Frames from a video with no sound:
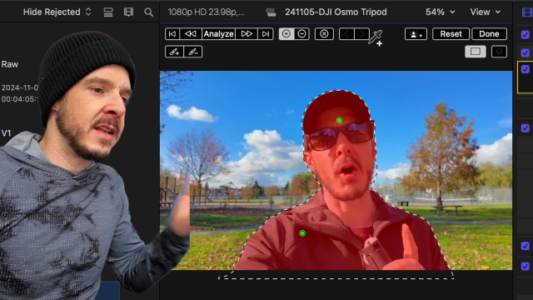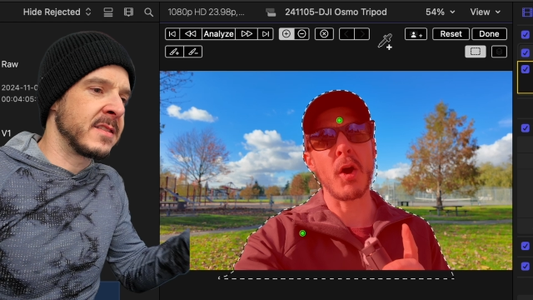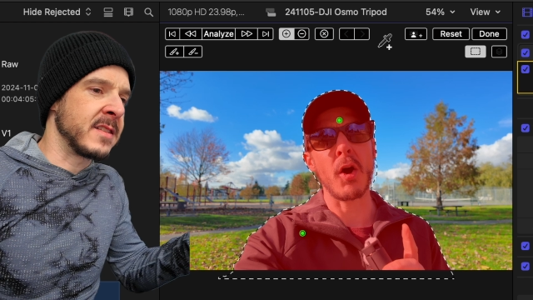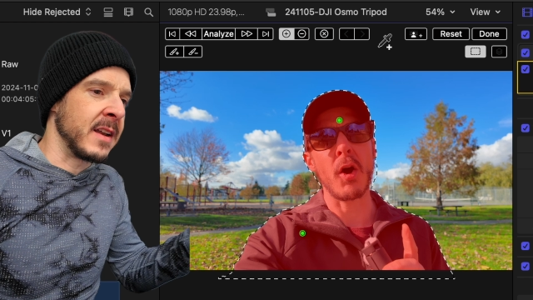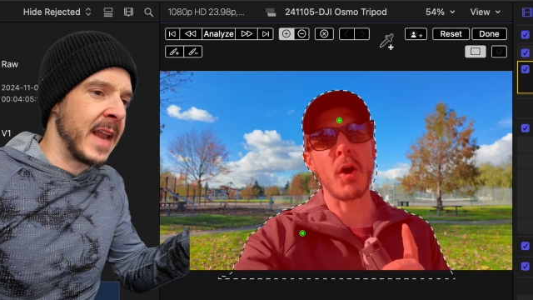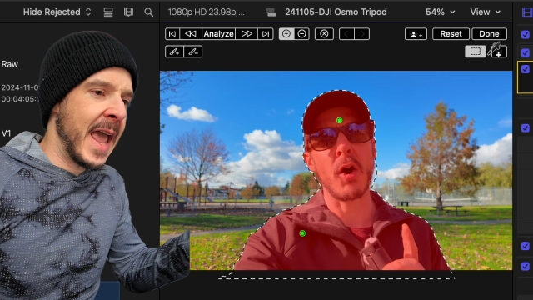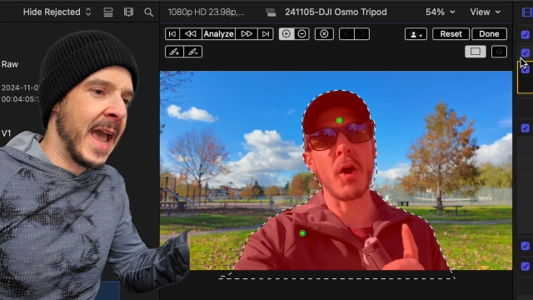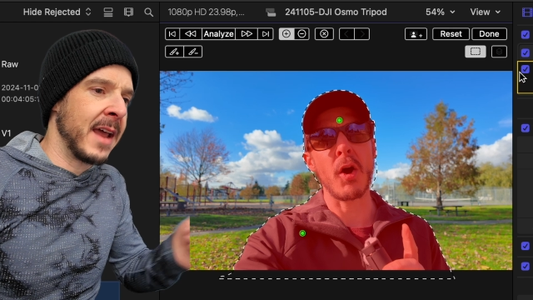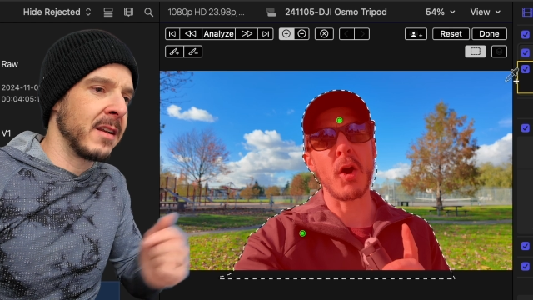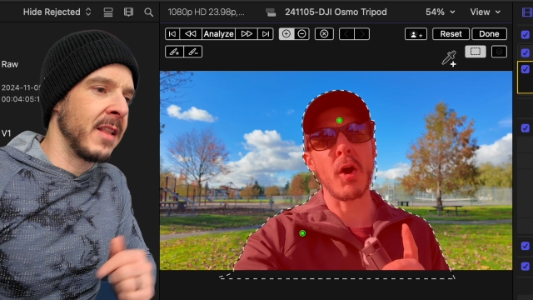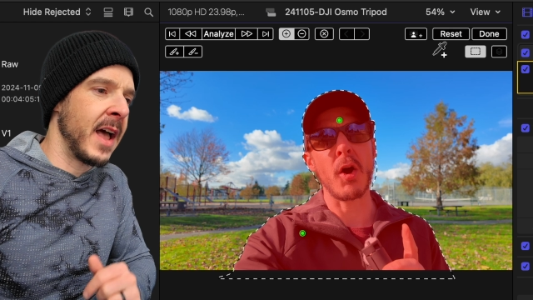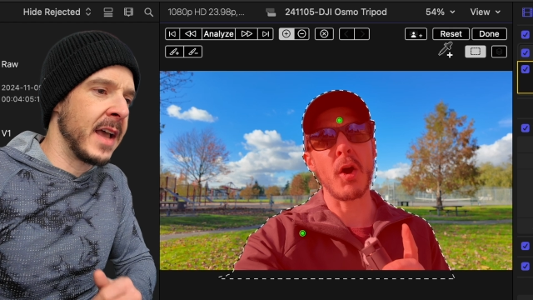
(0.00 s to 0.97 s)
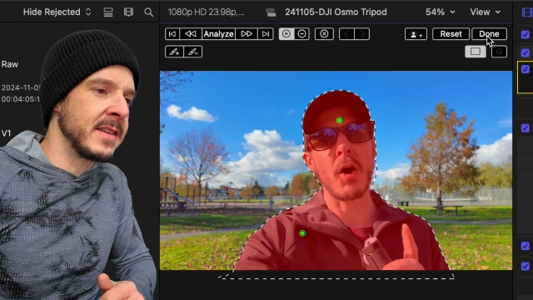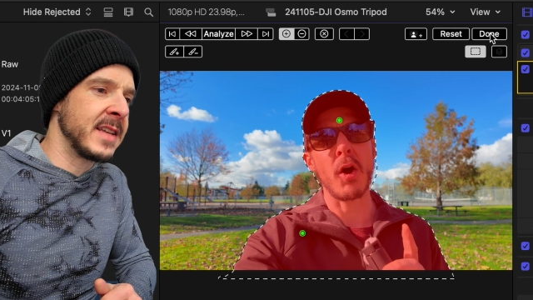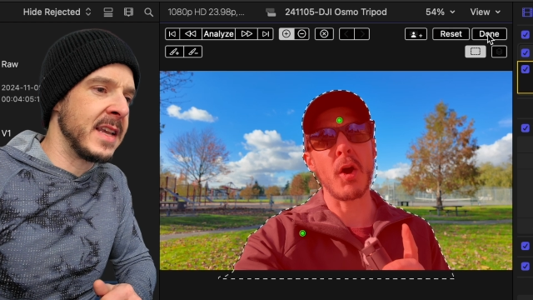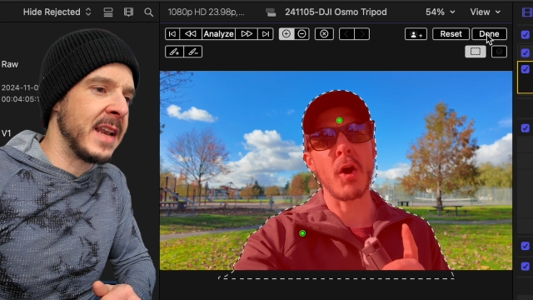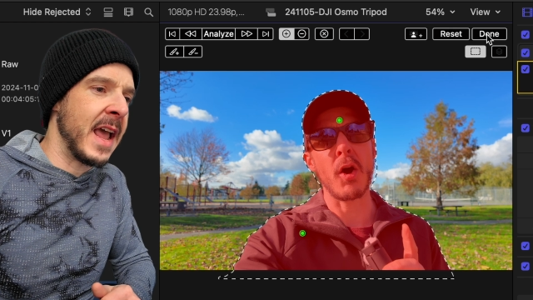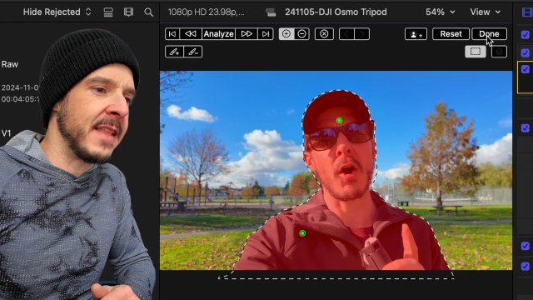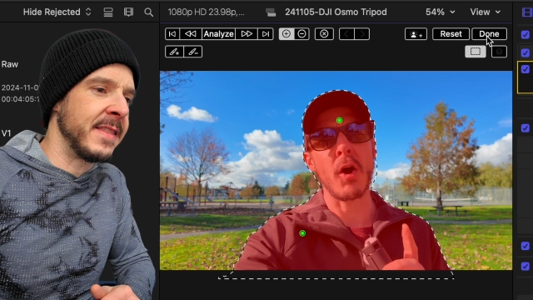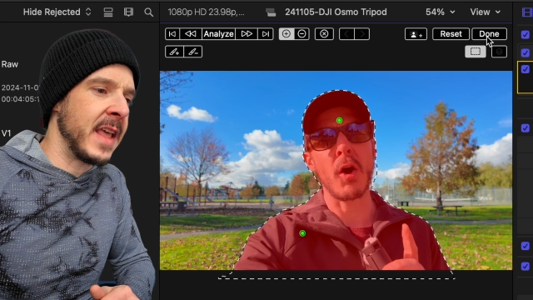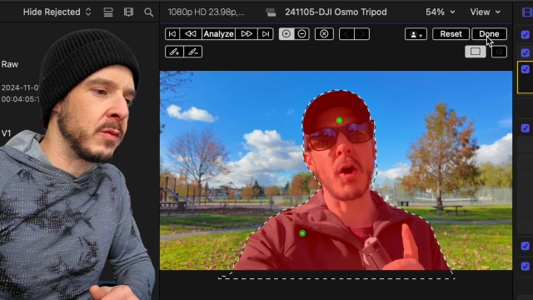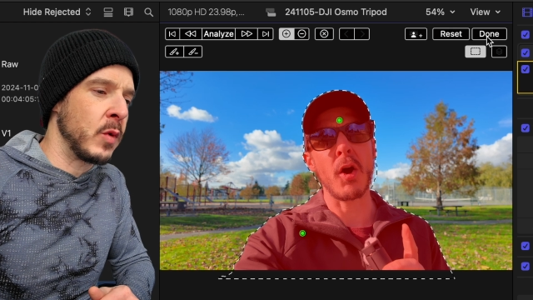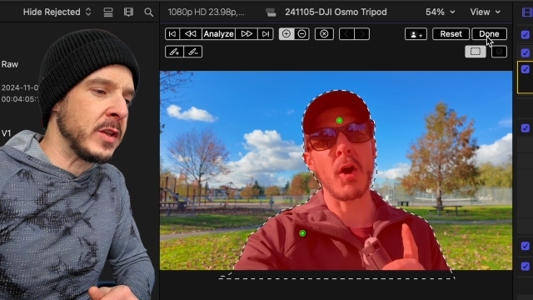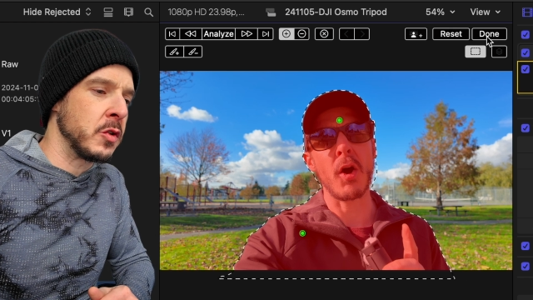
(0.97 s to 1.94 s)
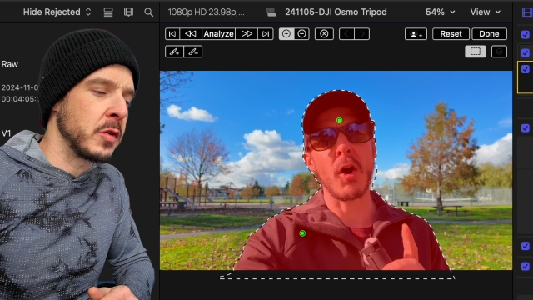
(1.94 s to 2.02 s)
Speaker 1: It's done analyzing, and then
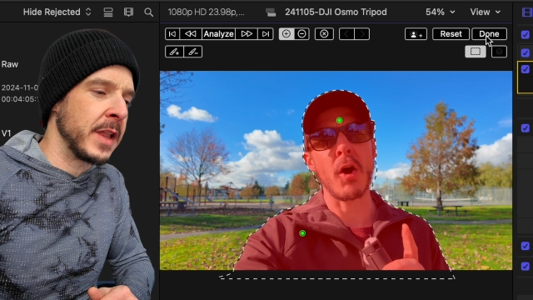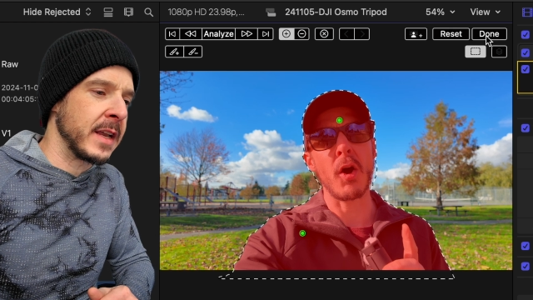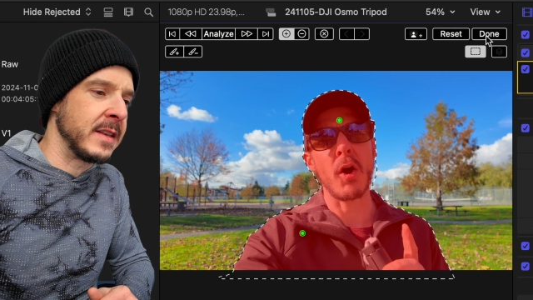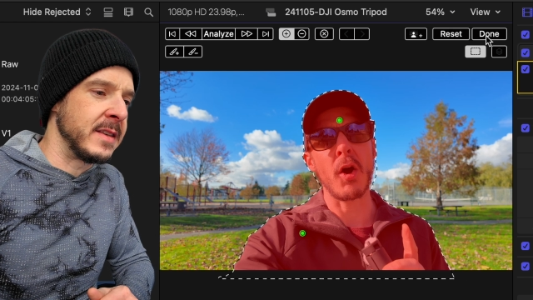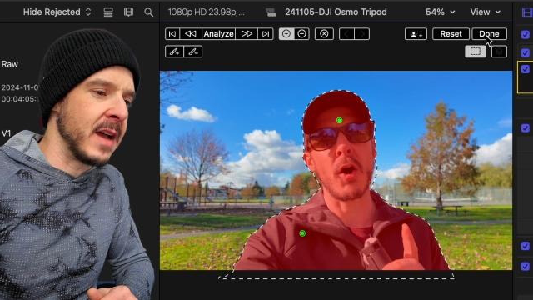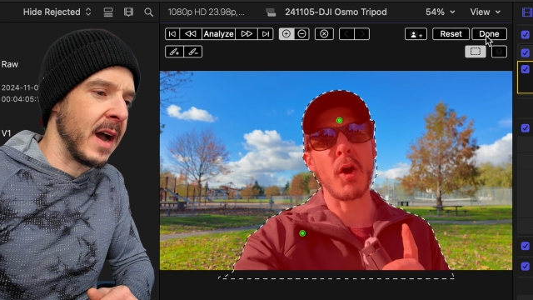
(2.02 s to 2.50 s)
when you click